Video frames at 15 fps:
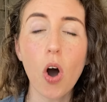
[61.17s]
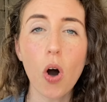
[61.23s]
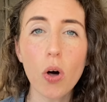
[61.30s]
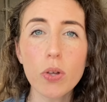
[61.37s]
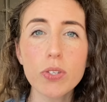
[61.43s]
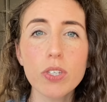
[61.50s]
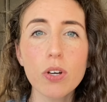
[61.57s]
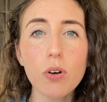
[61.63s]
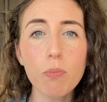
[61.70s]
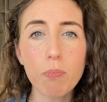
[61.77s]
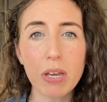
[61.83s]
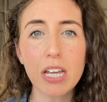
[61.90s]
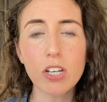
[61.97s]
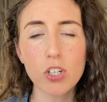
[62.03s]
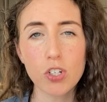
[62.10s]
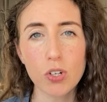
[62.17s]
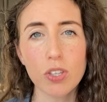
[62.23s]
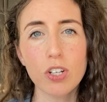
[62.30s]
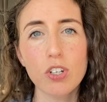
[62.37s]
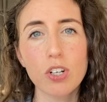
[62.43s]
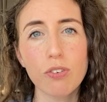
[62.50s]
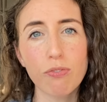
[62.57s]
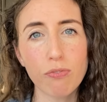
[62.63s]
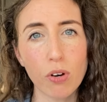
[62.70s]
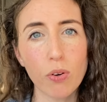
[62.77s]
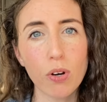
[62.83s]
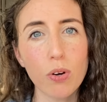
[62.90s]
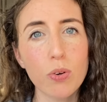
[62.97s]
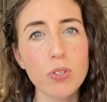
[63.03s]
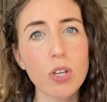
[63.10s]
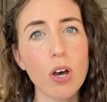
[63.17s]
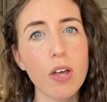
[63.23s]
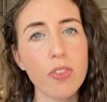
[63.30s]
Also, make sure that your photos,